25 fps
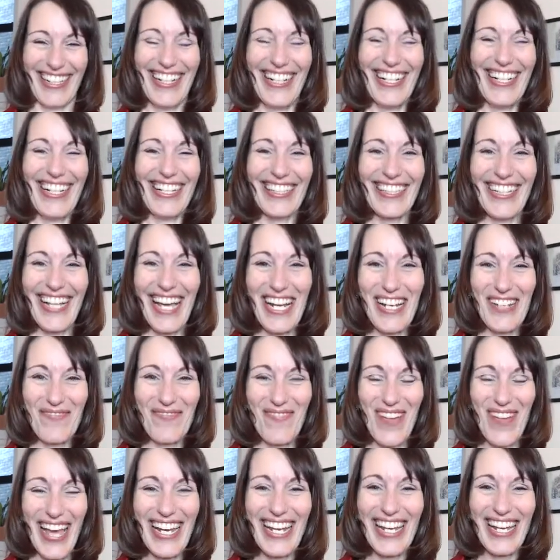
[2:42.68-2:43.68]
Like
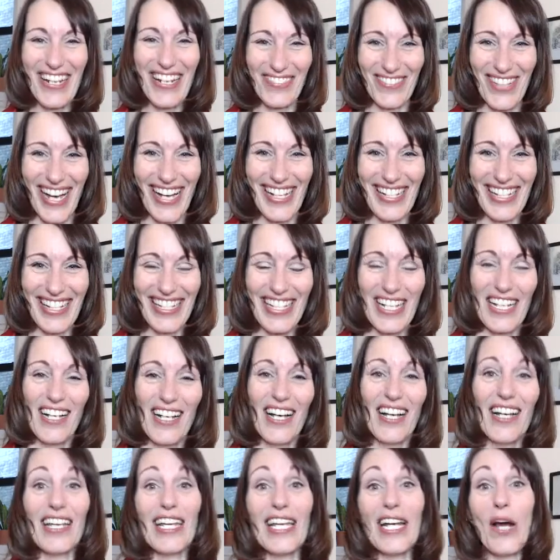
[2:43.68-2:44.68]
many of us,
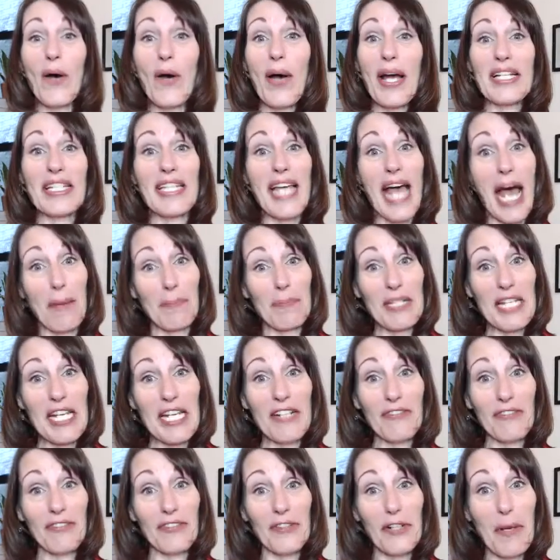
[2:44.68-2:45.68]
I tapped
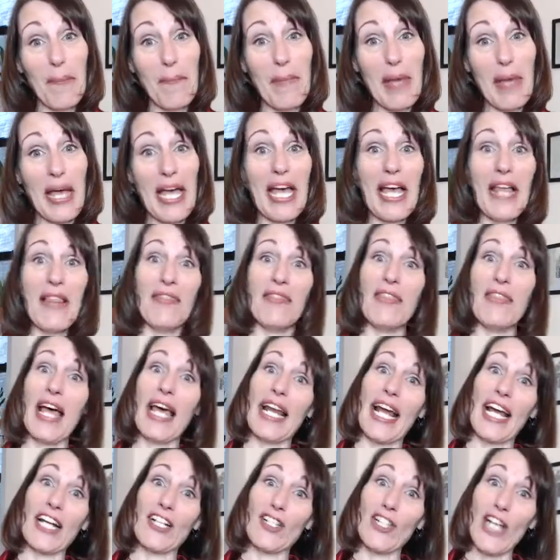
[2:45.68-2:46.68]
in for a bit, then
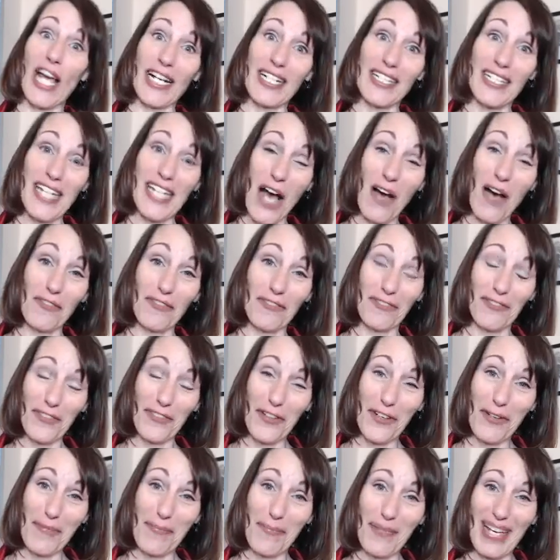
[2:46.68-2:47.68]
I checked out for
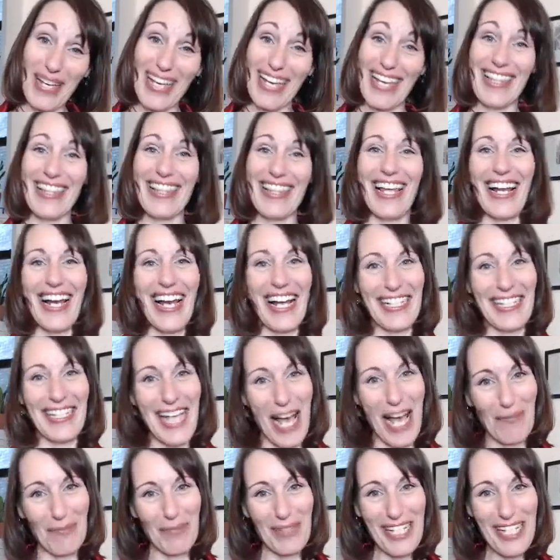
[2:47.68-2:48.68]
a bit, then I
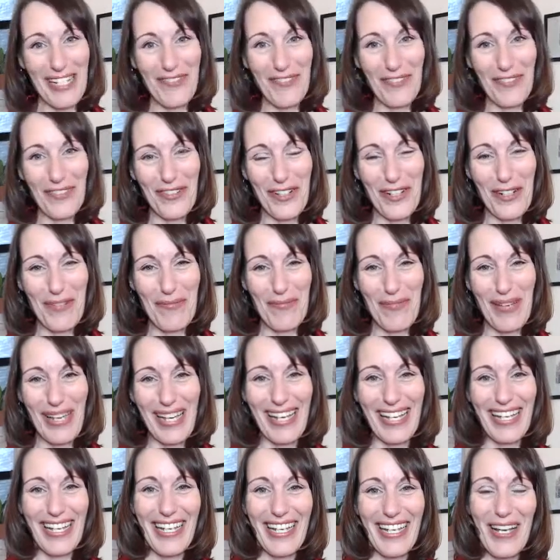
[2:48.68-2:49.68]
tapped in for a
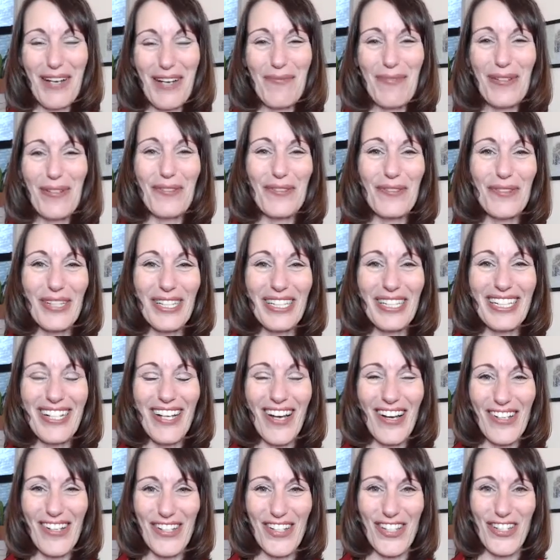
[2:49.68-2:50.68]
bit. But it really
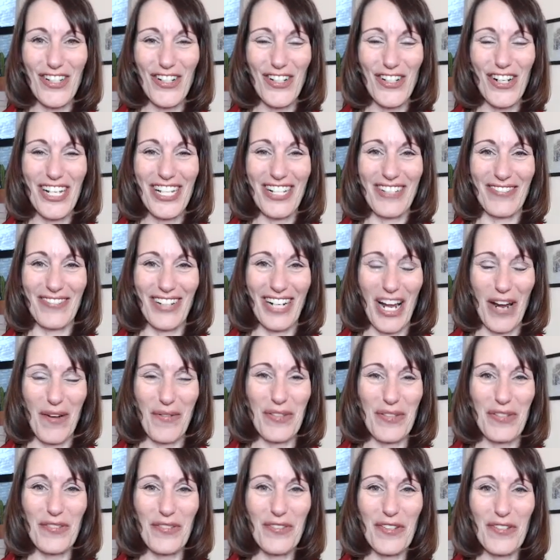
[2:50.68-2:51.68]
all started when I
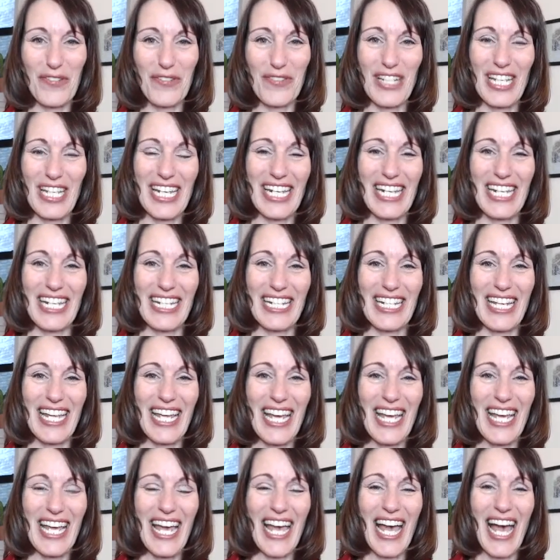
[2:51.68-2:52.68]
was 15.
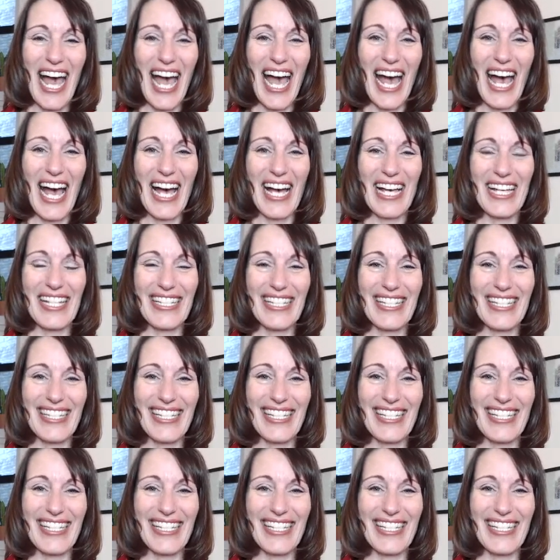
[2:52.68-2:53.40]
And